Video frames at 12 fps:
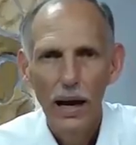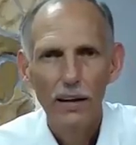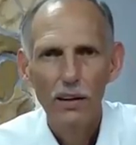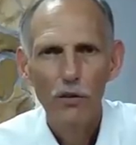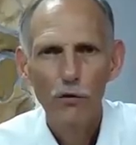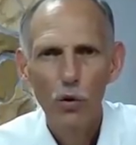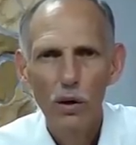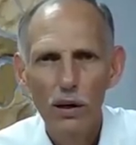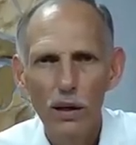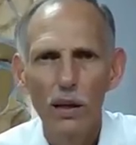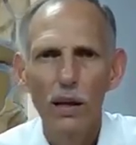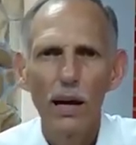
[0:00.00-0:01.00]
And
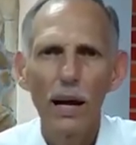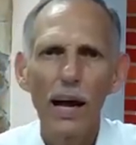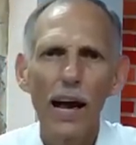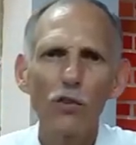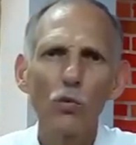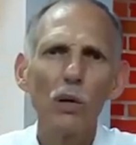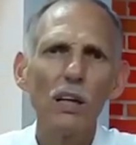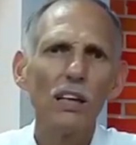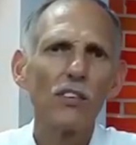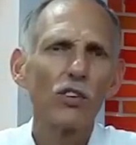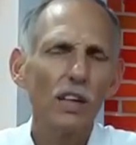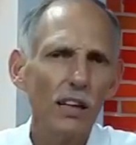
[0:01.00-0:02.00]
therefore, as we
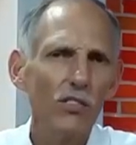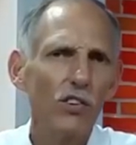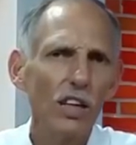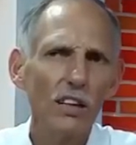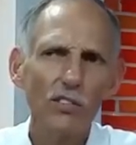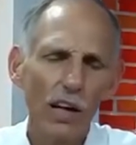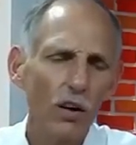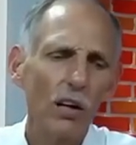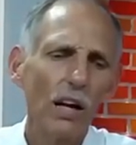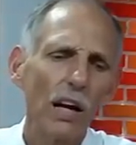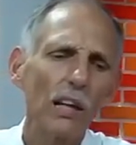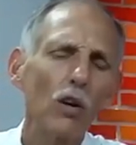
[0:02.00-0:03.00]
discuss things that
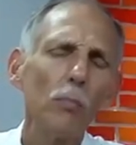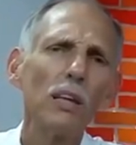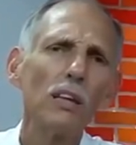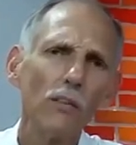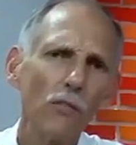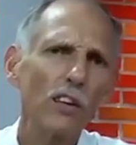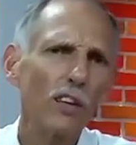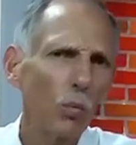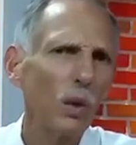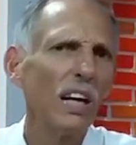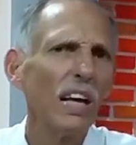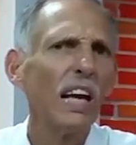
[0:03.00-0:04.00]
are a little bit different
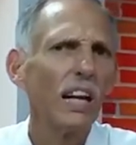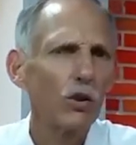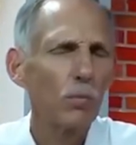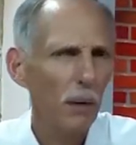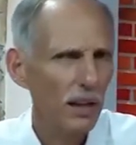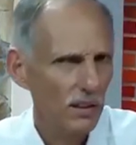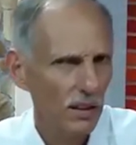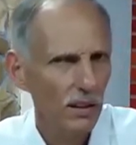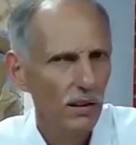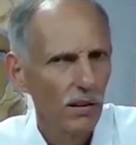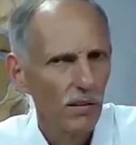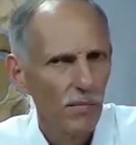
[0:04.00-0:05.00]
than we
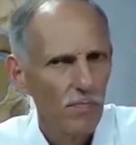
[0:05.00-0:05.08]
expected,